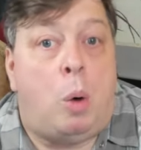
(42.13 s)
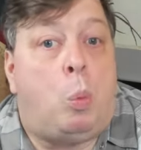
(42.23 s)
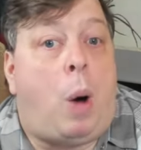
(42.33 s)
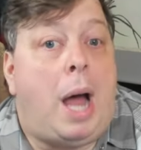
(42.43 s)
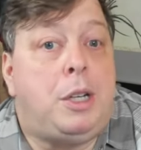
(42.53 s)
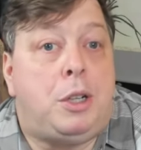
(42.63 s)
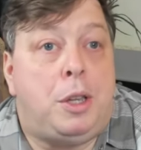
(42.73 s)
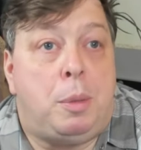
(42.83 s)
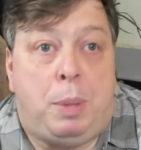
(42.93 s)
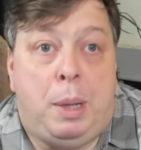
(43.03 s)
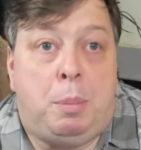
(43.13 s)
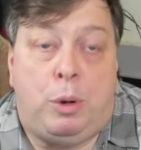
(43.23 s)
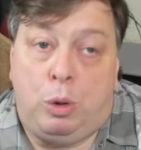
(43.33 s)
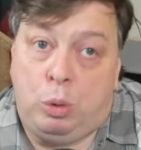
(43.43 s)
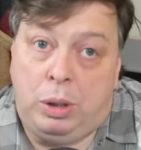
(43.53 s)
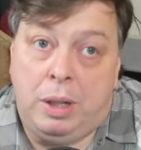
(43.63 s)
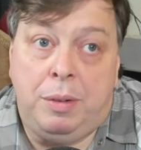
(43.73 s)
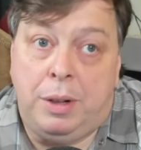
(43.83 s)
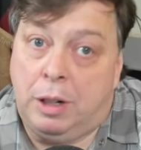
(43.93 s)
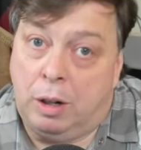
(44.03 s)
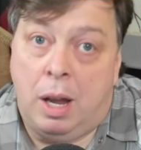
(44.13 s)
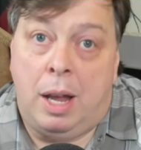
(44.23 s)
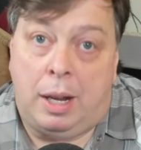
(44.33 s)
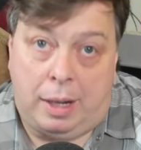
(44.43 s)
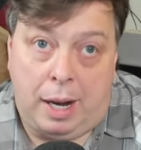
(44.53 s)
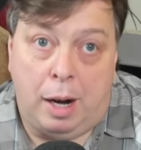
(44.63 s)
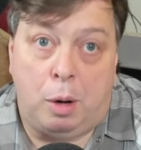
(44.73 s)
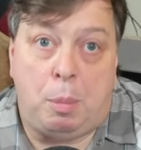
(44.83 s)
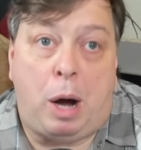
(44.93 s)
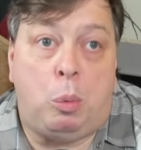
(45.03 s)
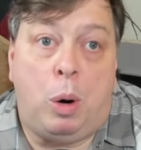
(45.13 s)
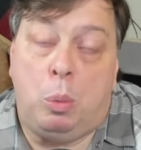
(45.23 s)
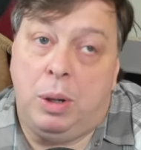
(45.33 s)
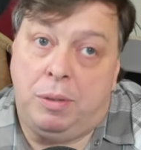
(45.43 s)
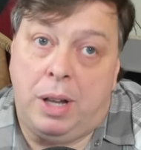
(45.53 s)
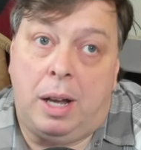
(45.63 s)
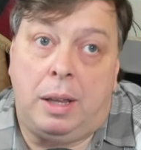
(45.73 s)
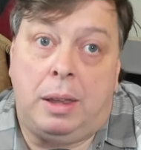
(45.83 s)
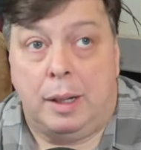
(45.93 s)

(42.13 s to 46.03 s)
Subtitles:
why should the people who live here care about what we've done?"